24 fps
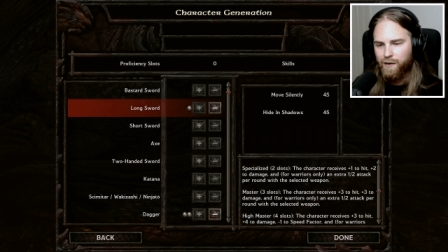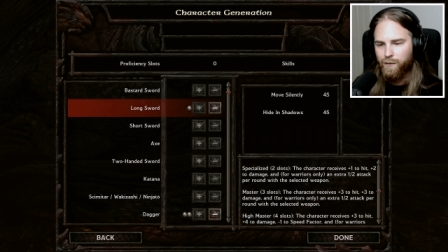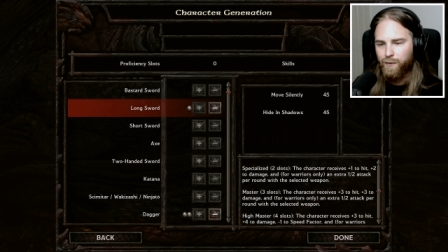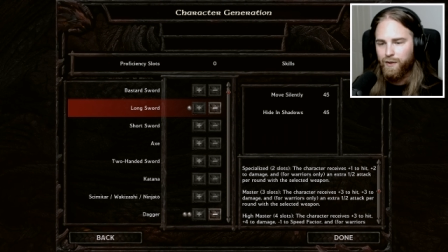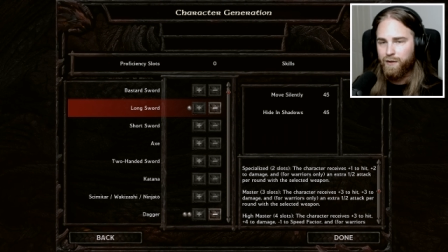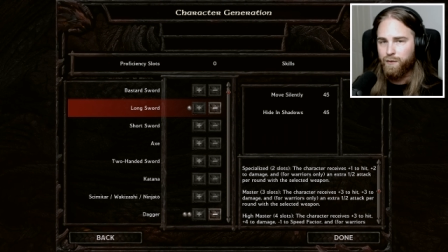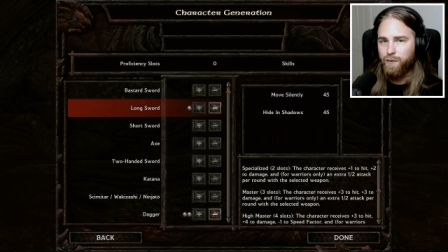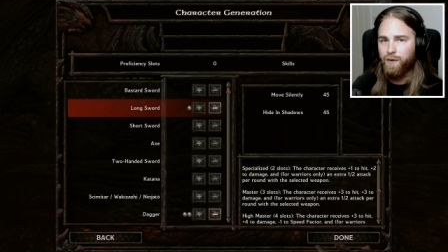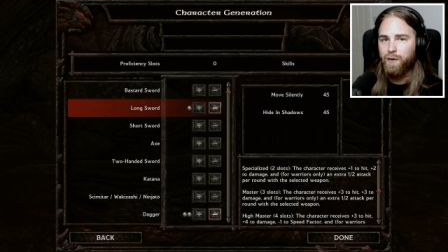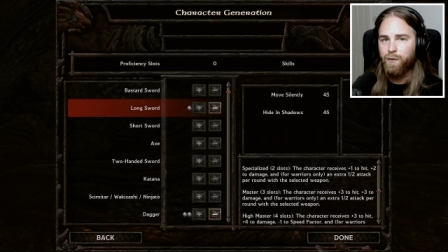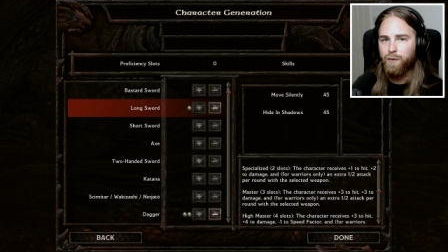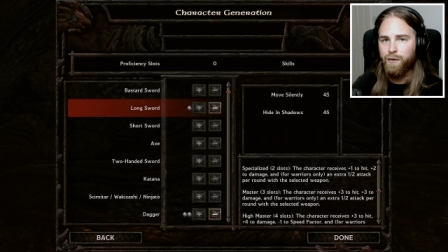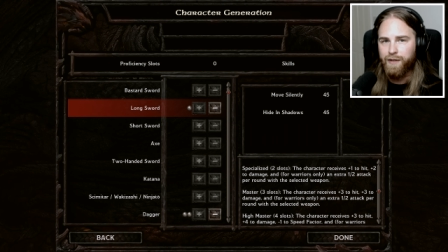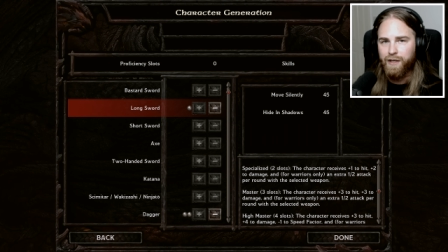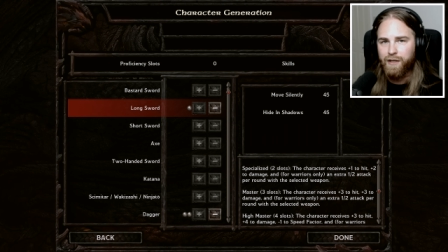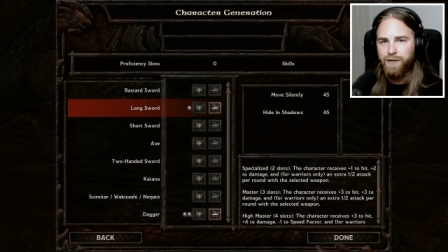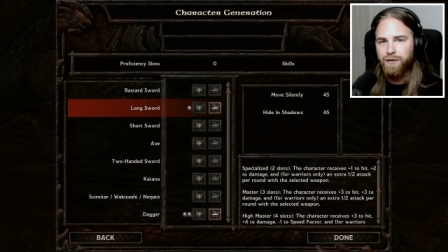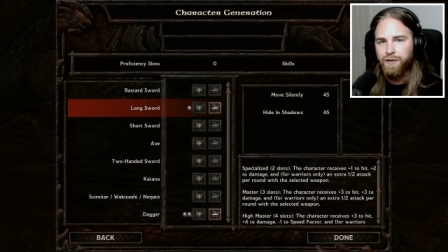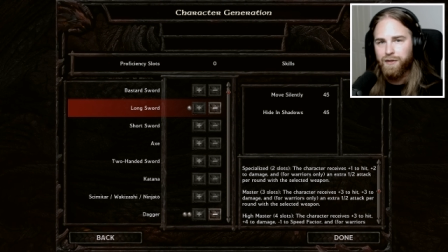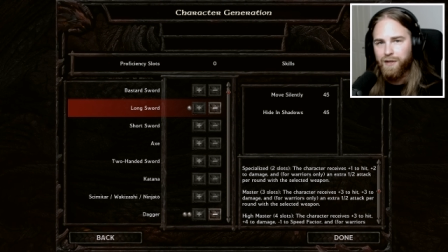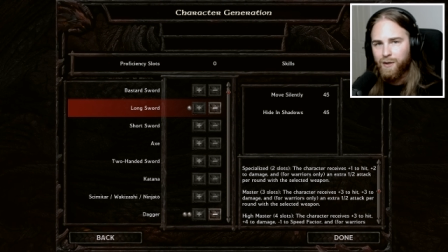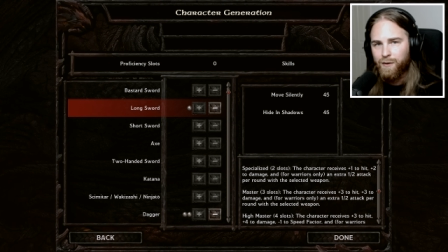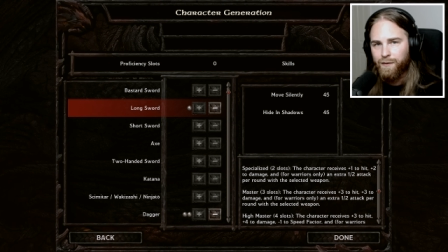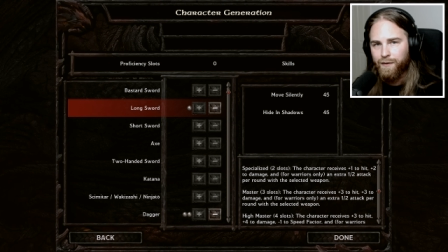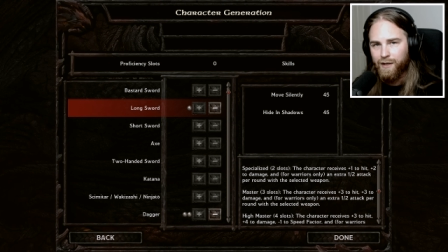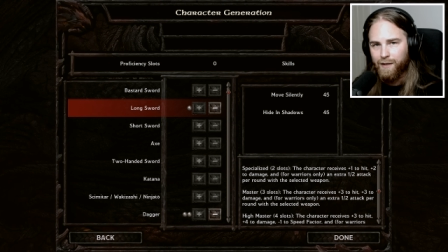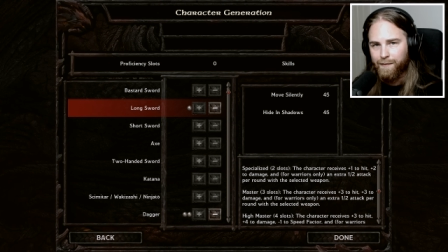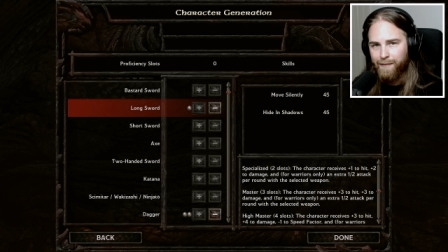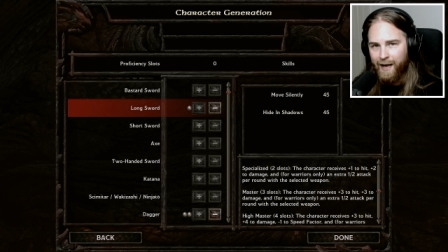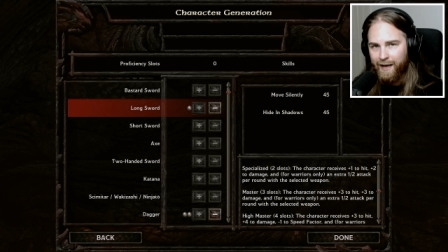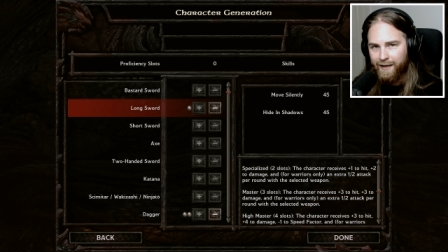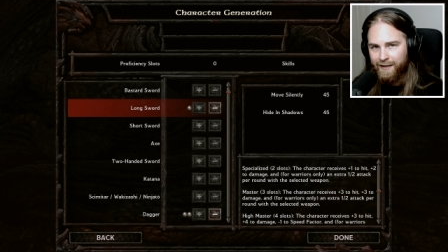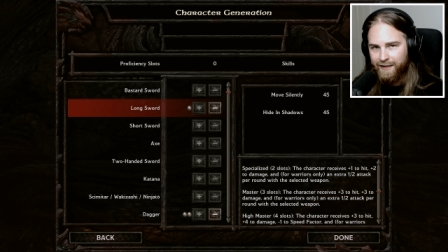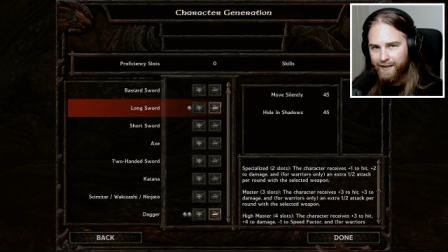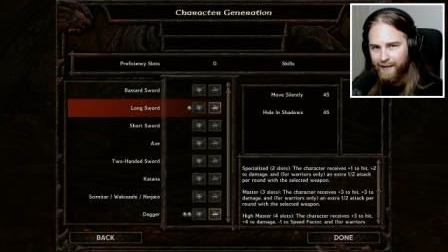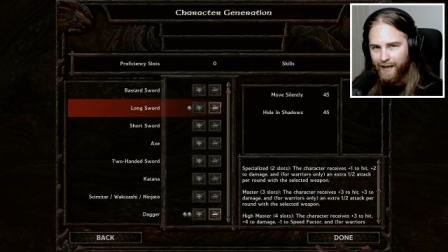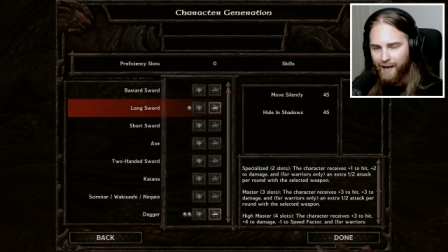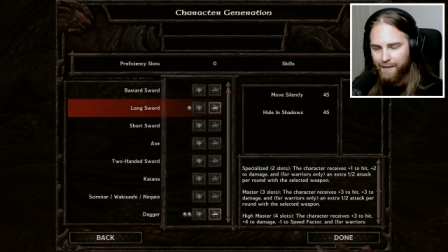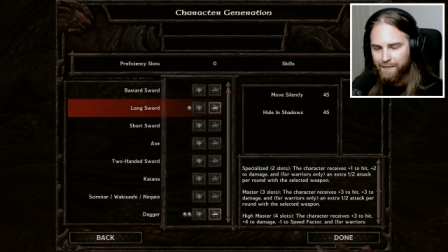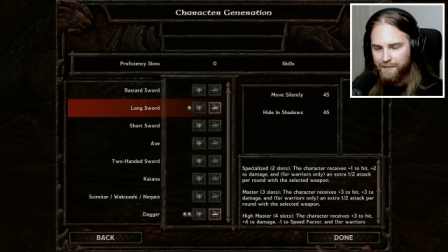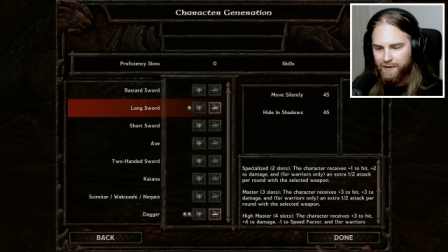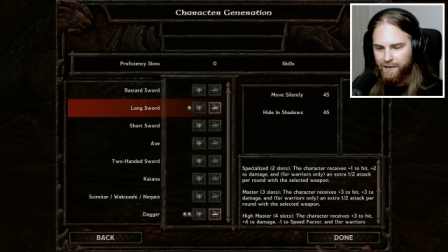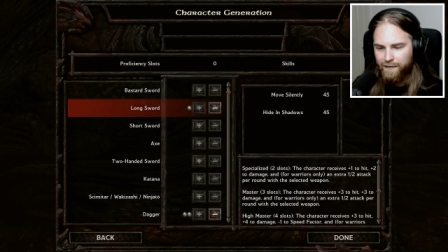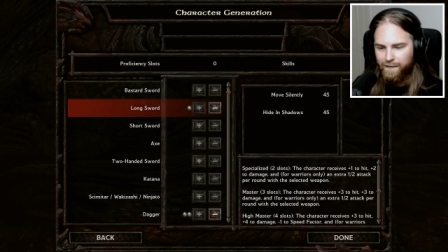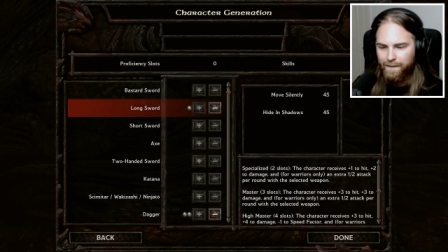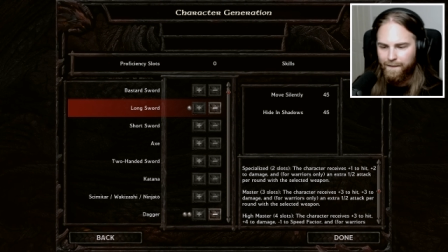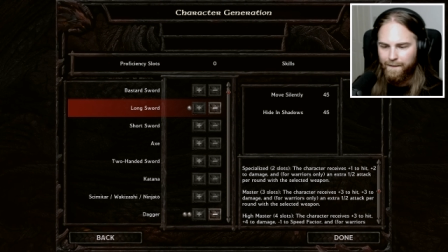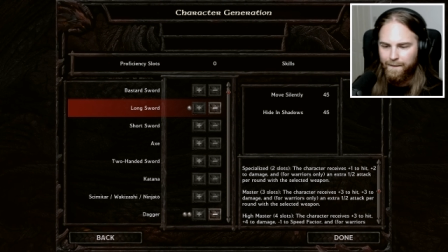which we will need to do for the backstabs.